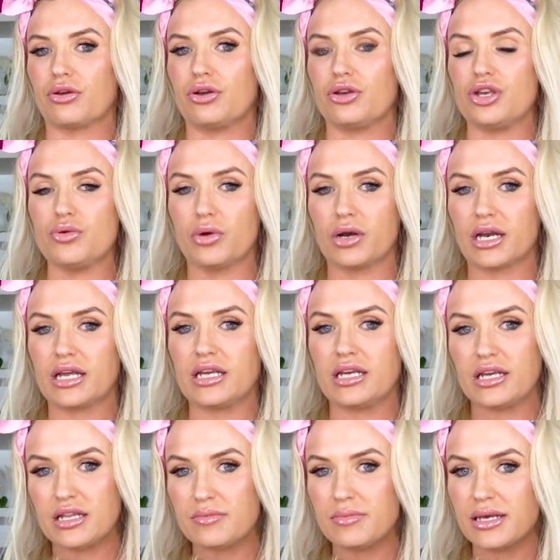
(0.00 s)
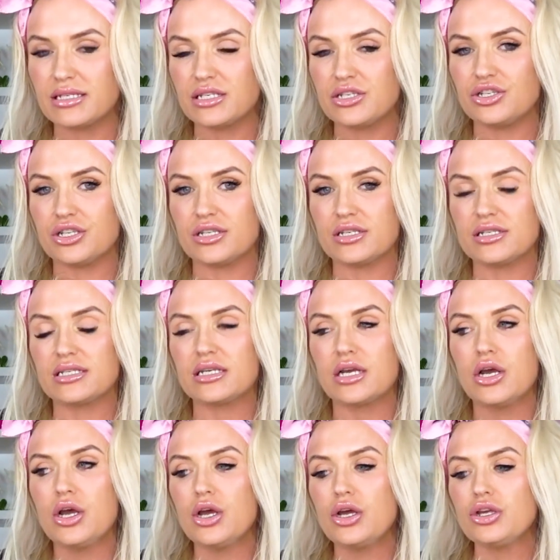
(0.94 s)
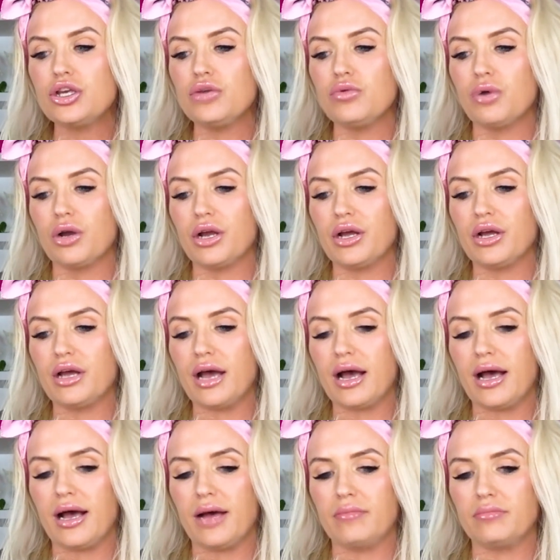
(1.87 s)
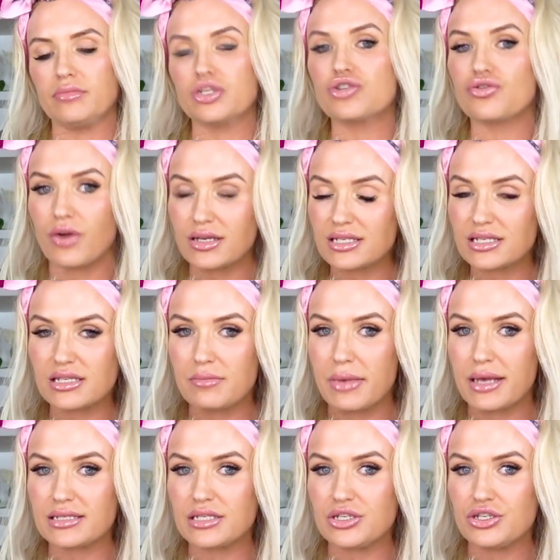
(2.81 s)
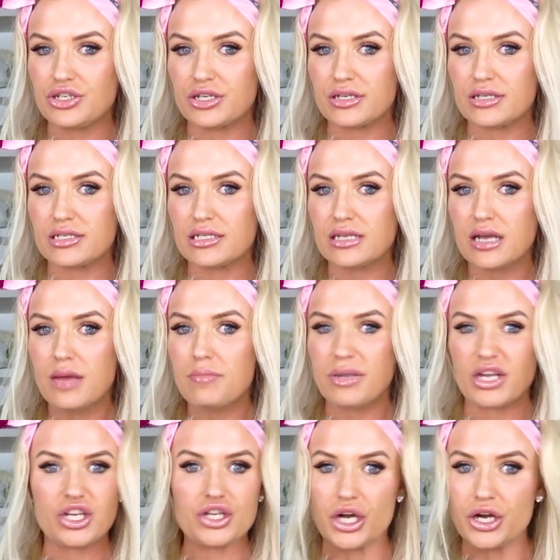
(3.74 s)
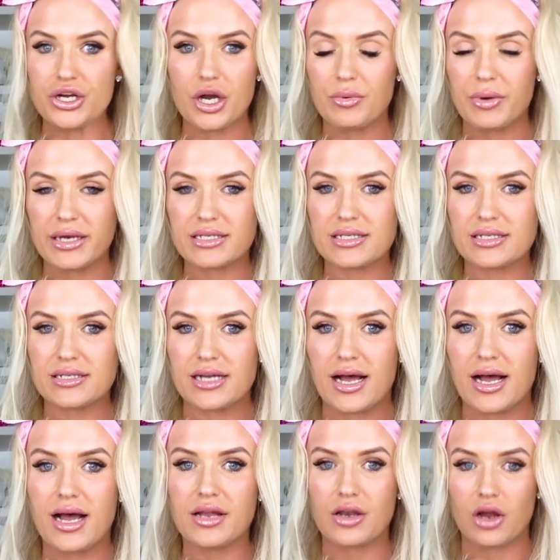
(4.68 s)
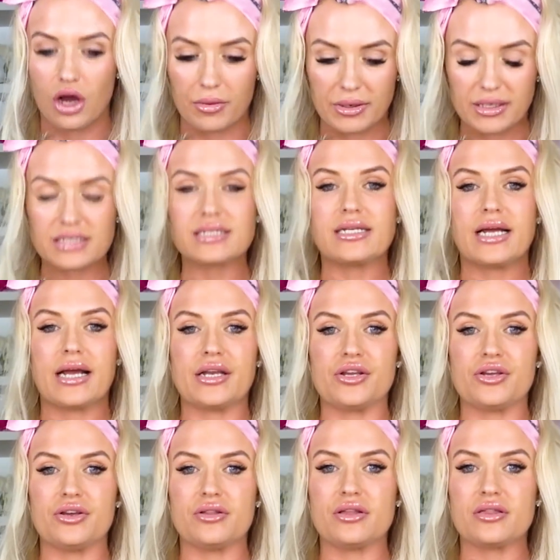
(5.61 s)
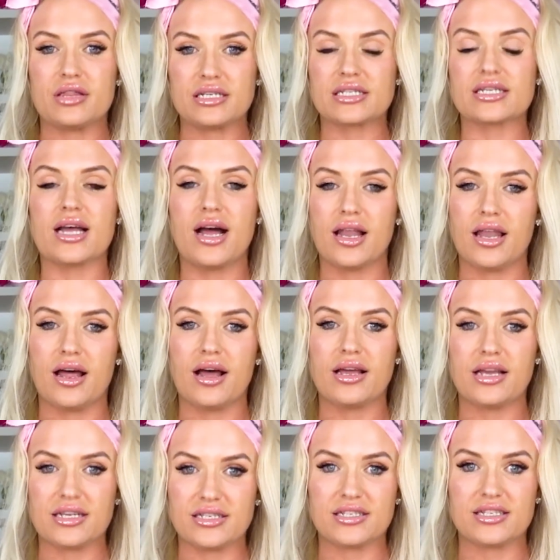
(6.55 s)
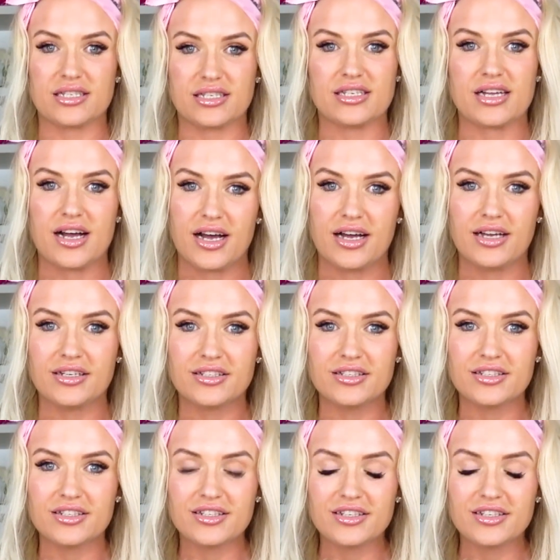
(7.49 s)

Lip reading: through, you want to hear the messages, you want to trust the messages, but you don't know where to start, I'm going to say to you that this color is the start.